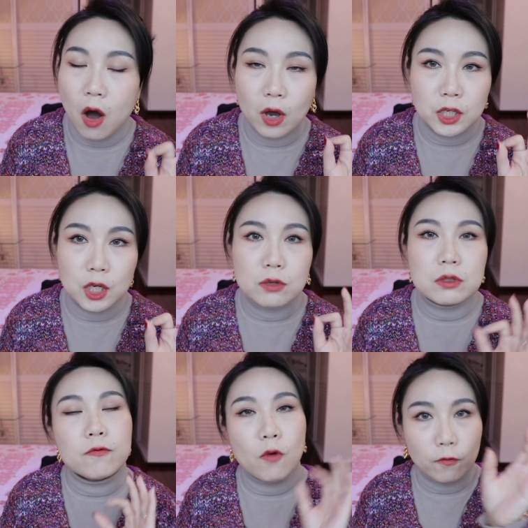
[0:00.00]
I use
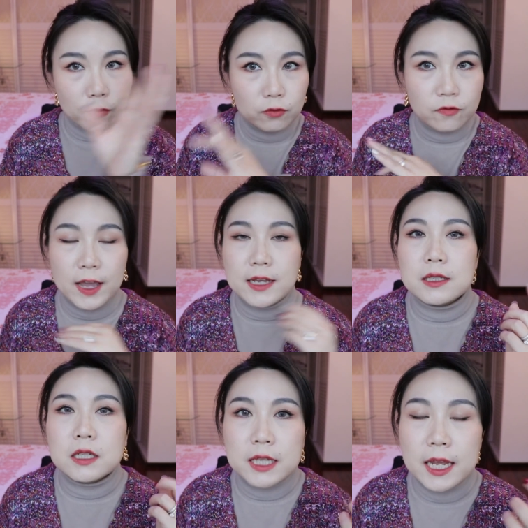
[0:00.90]
it for full face.
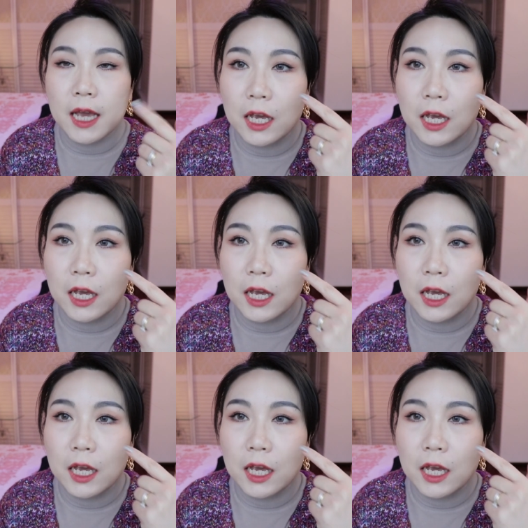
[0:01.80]
Today,